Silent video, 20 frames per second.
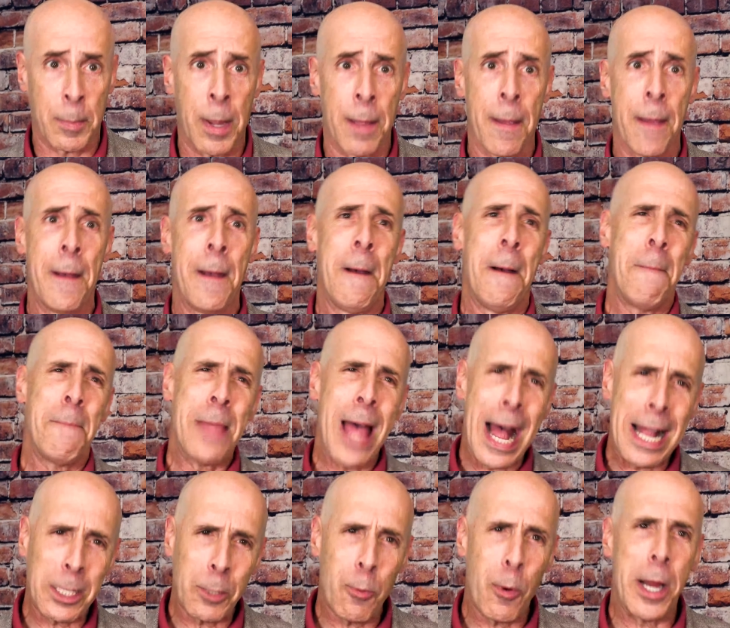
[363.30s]
but
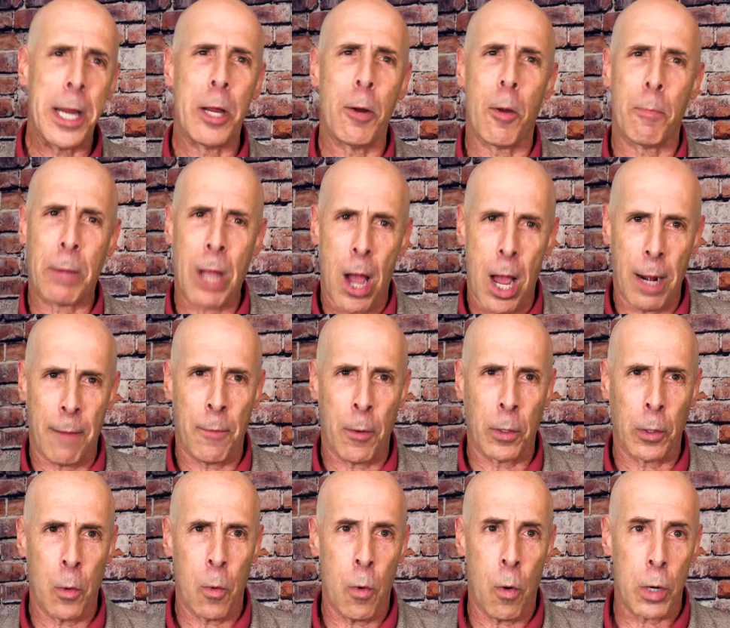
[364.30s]
that's where you're kind of
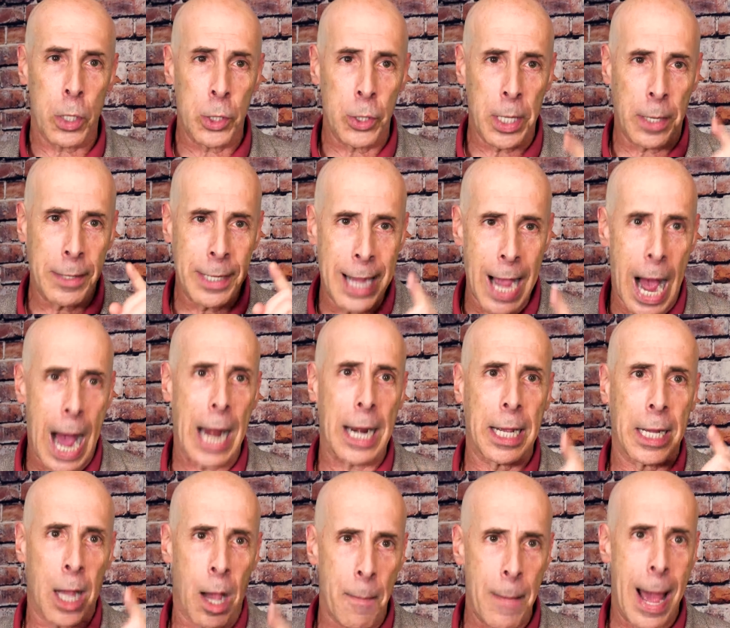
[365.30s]
on the horse. You gotta
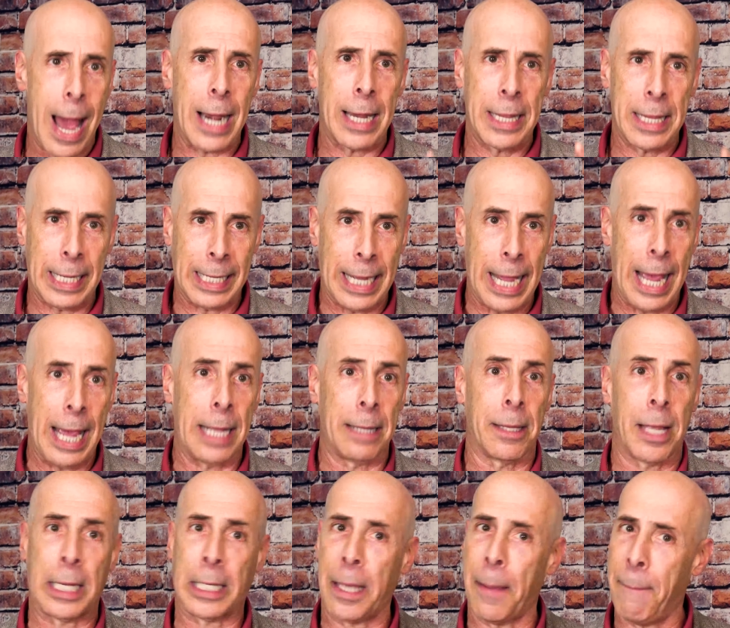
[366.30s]
come out of the gate
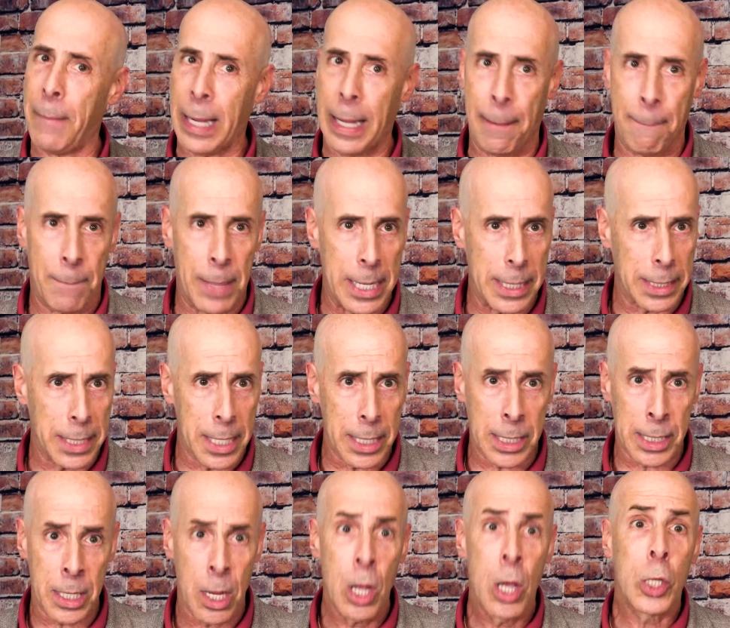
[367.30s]
like you mean
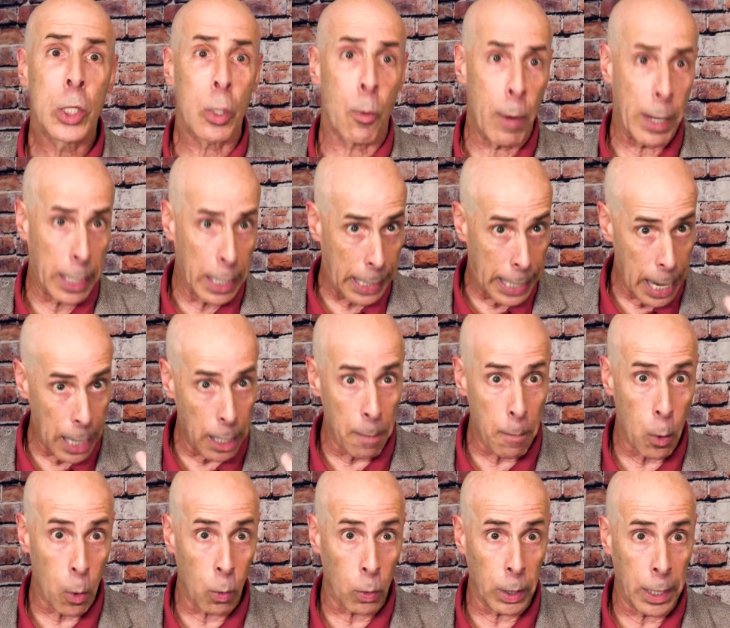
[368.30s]
business, so we can get them
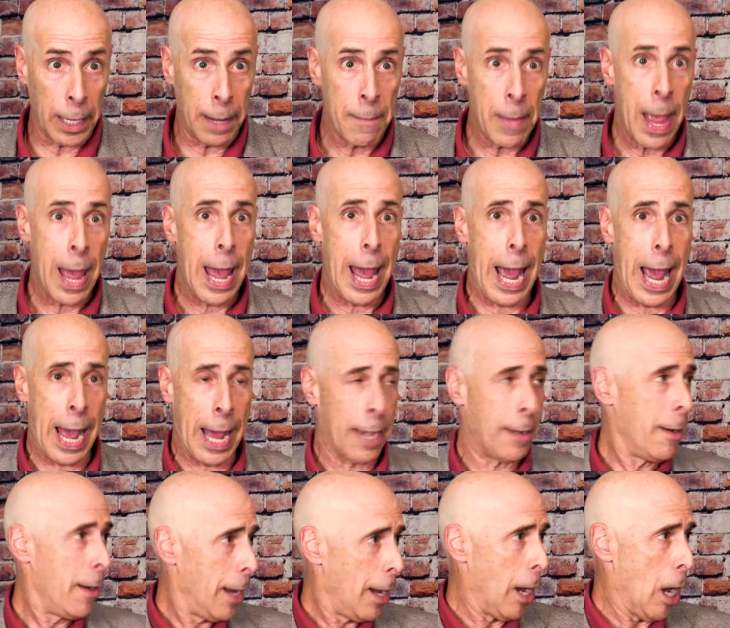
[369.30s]
early,
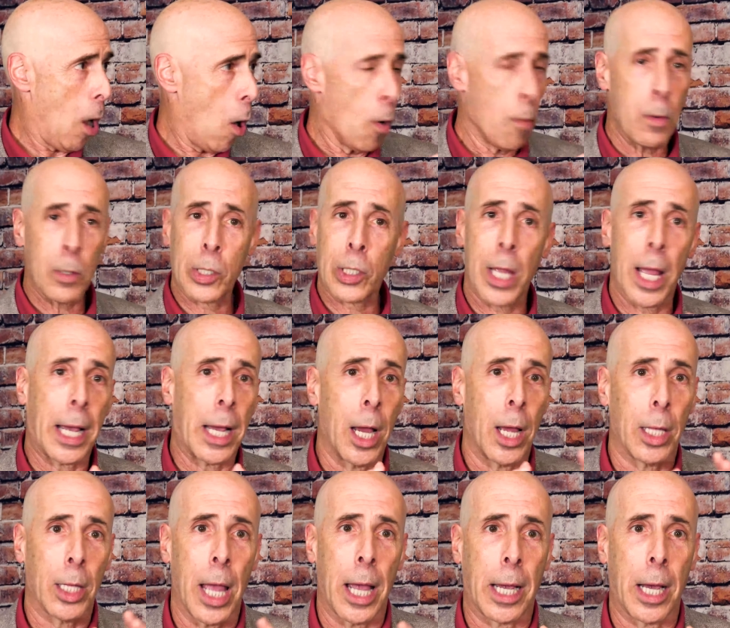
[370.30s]
and almost like
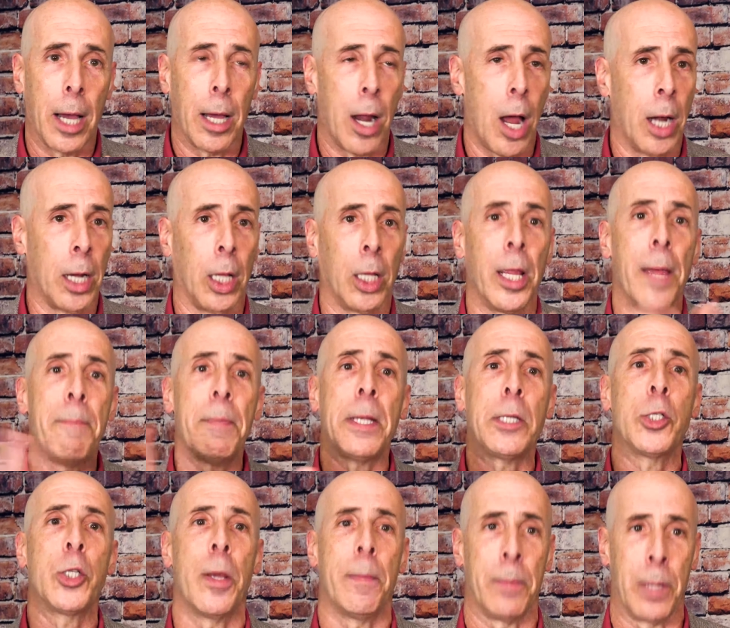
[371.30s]
an Olympic
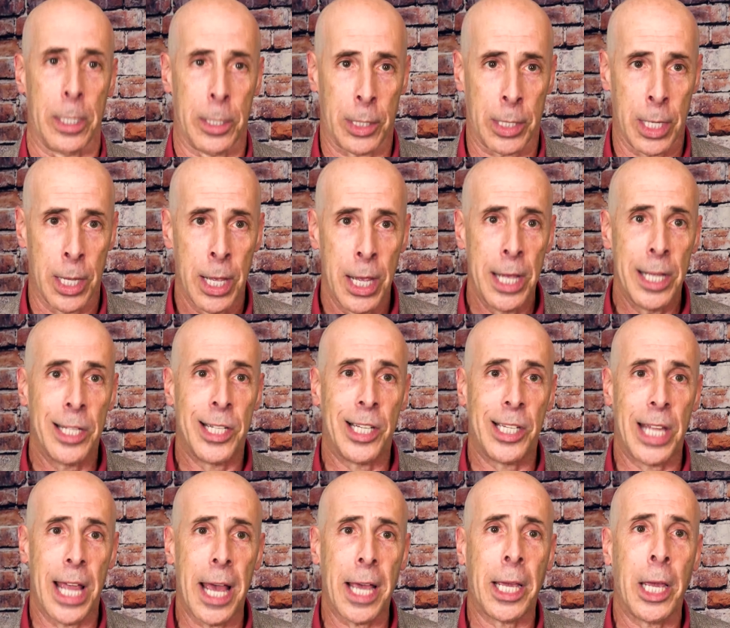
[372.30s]
gymnast,
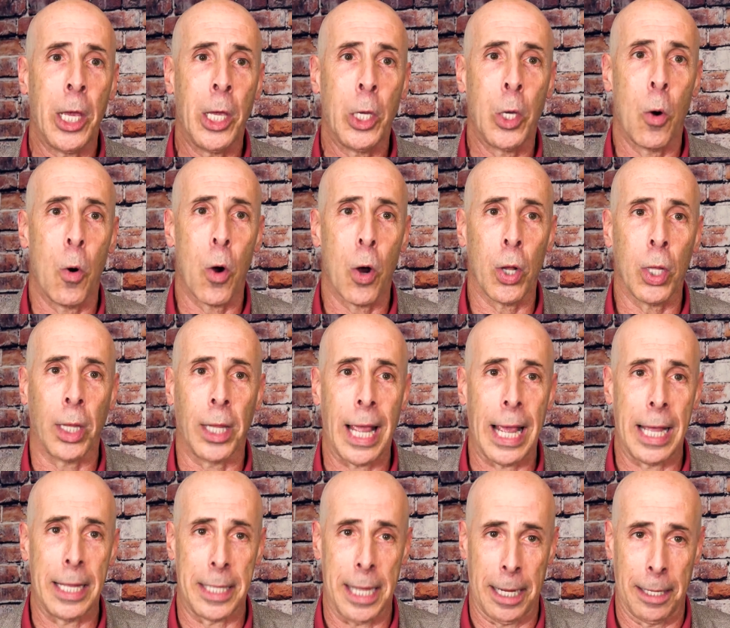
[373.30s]
stick your
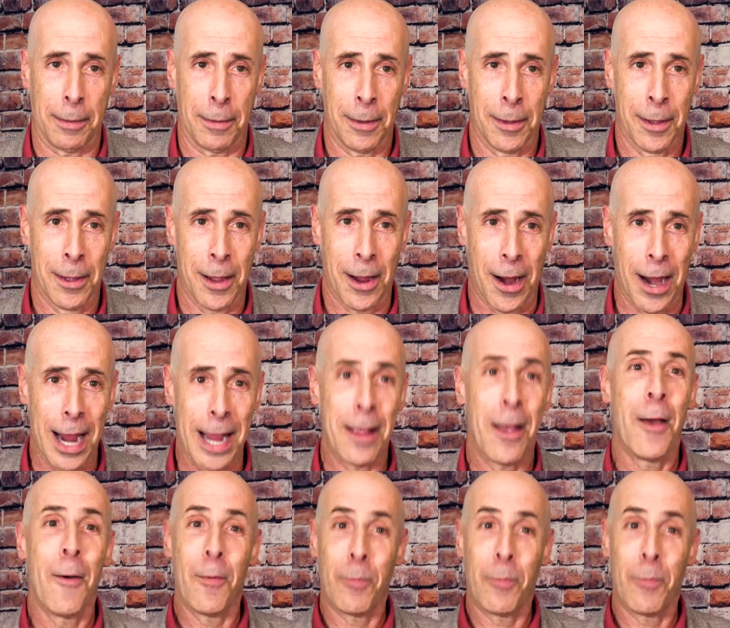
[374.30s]
landing, all right?